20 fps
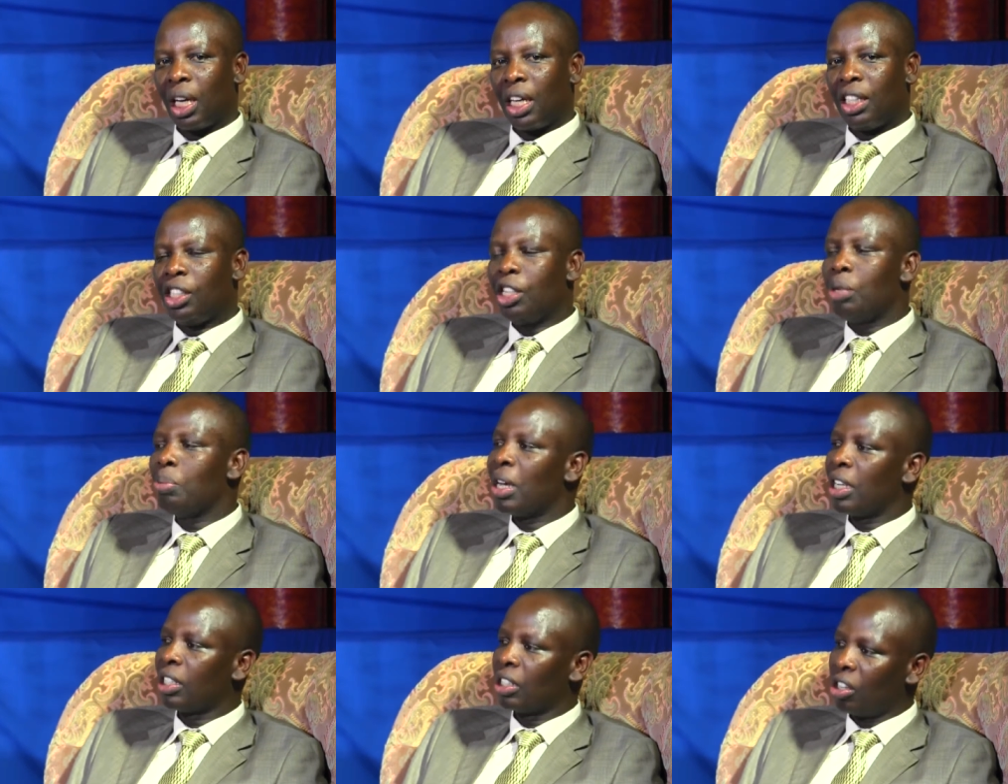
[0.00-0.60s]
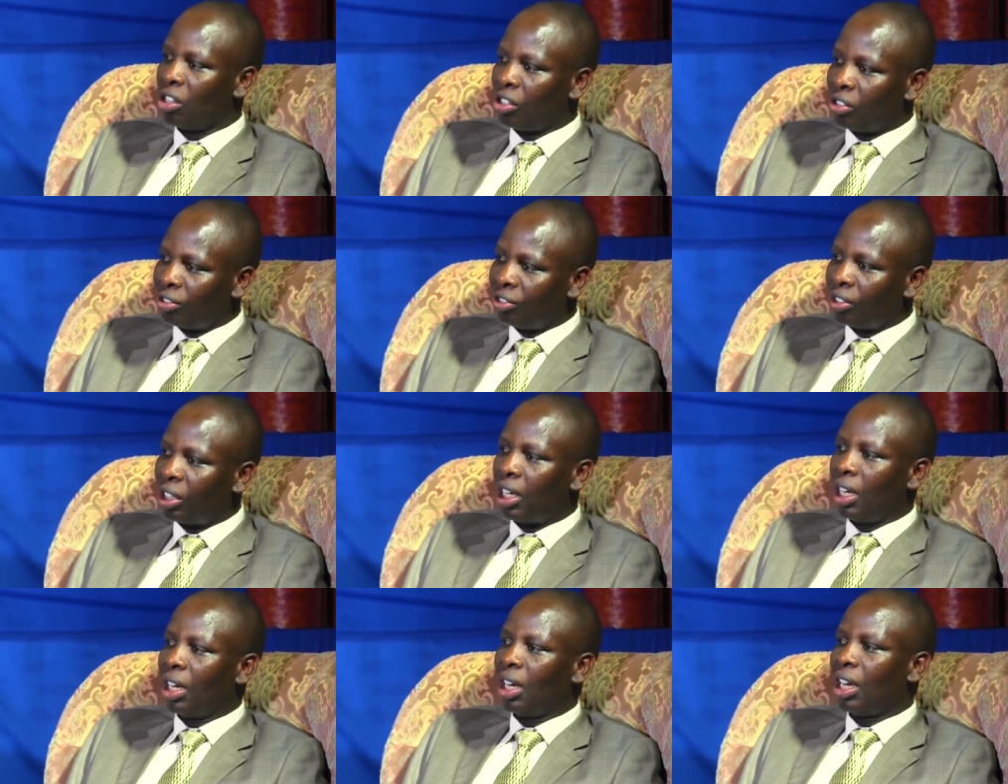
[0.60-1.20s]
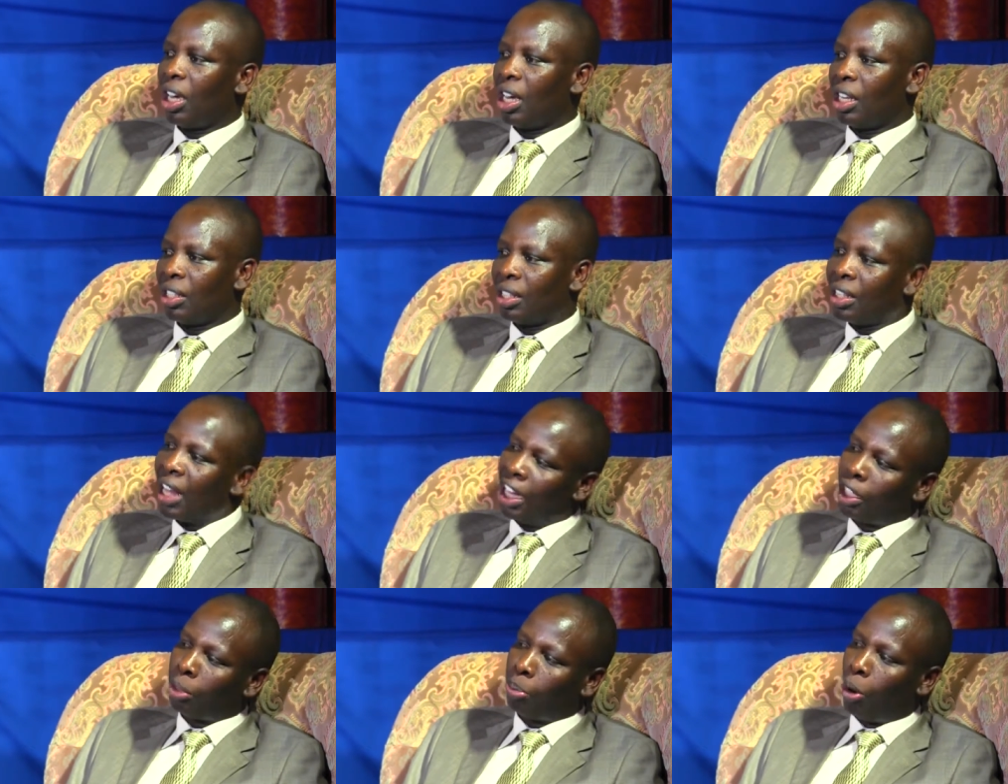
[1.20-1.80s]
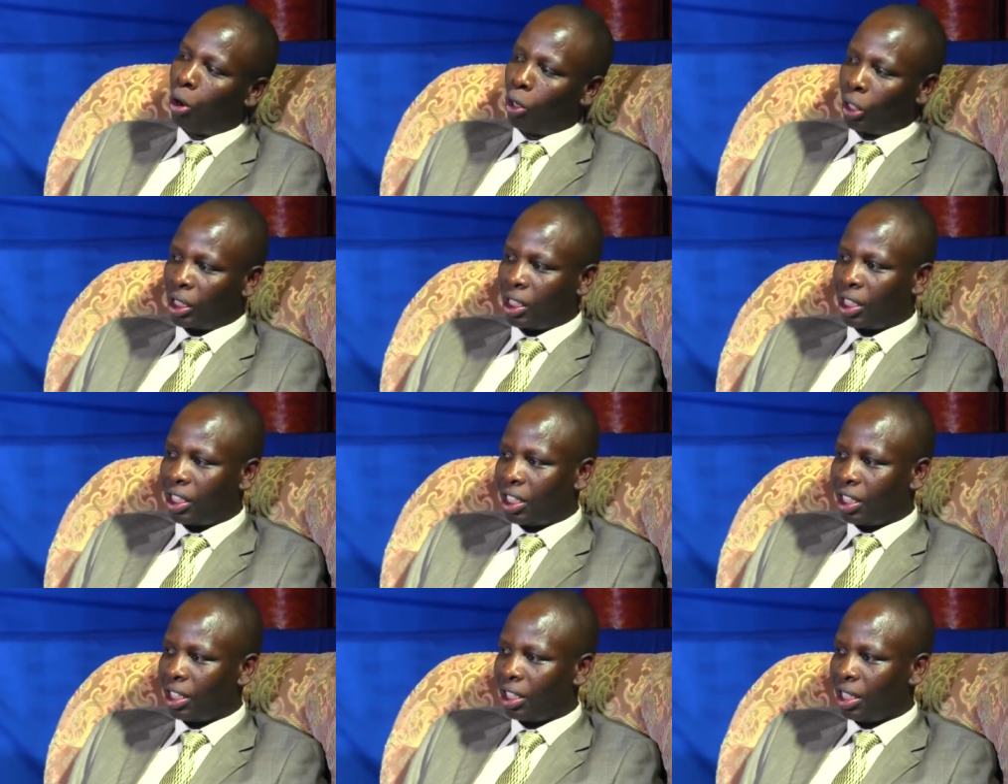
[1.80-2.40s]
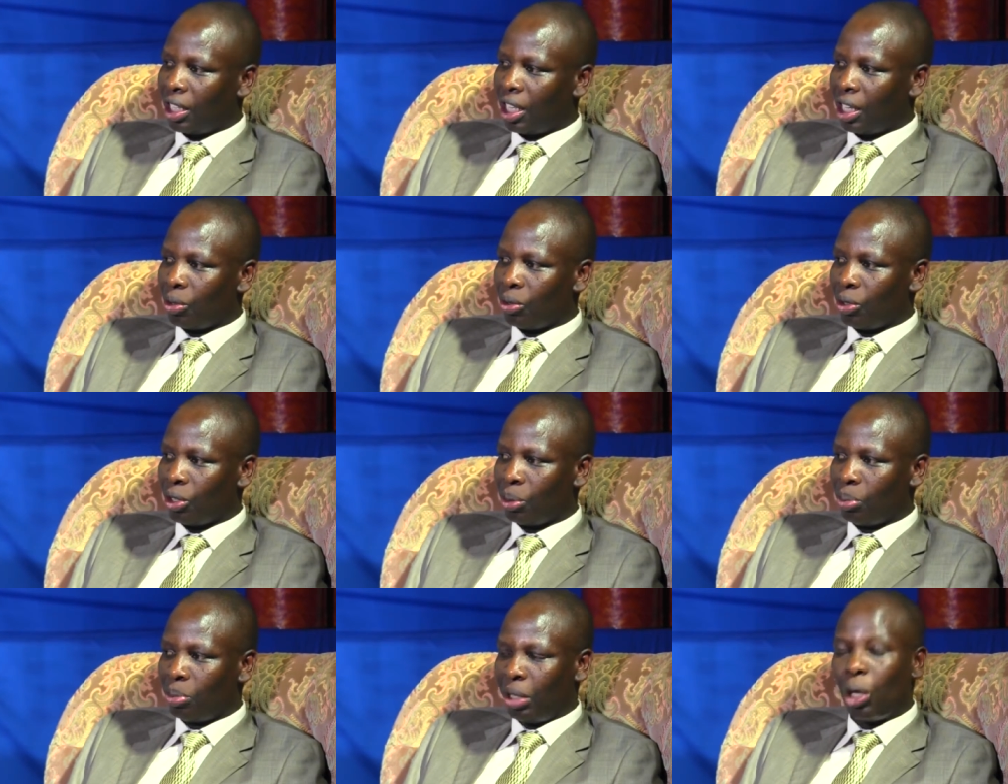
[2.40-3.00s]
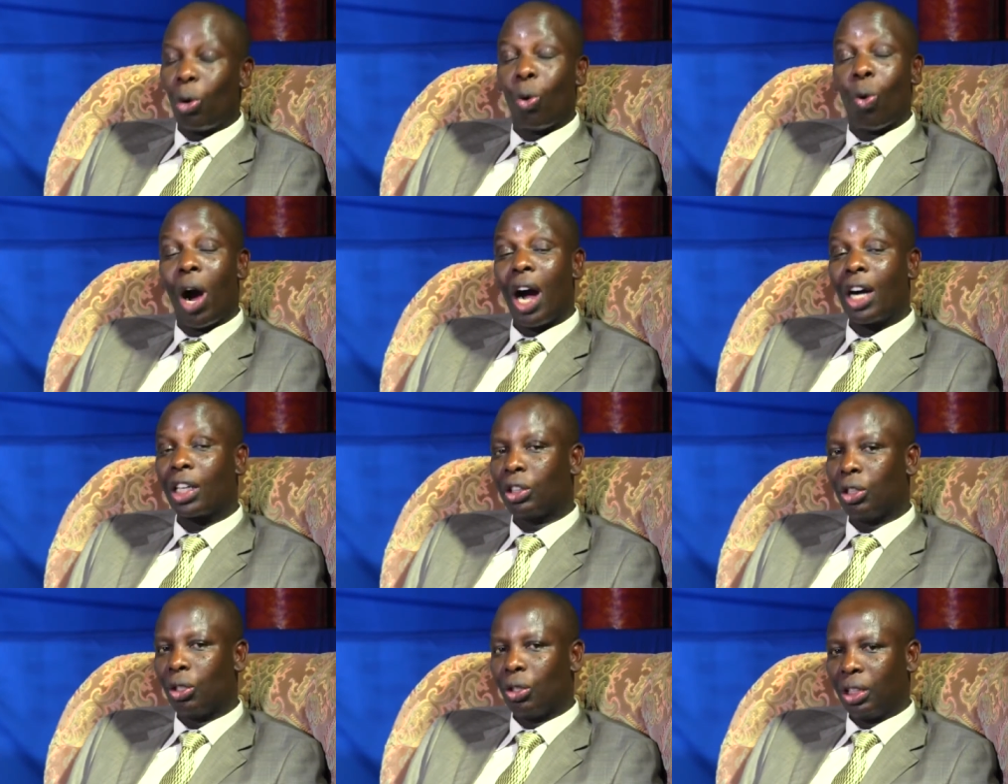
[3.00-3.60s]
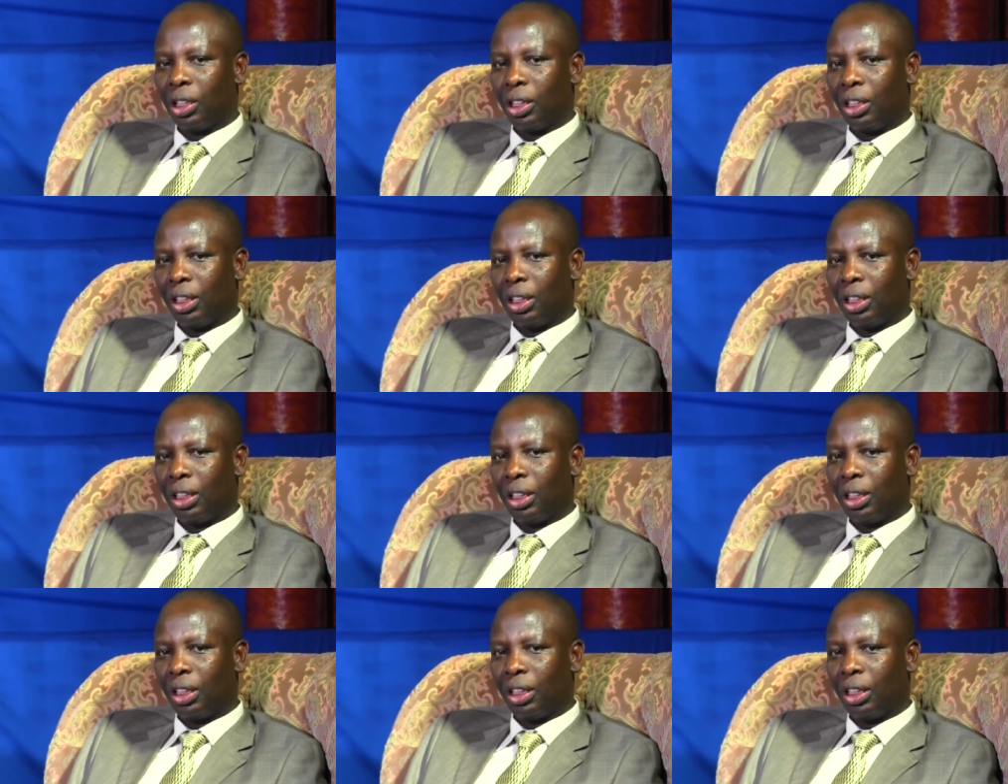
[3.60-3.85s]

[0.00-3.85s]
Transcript: I see myself as that pot that was being worked on,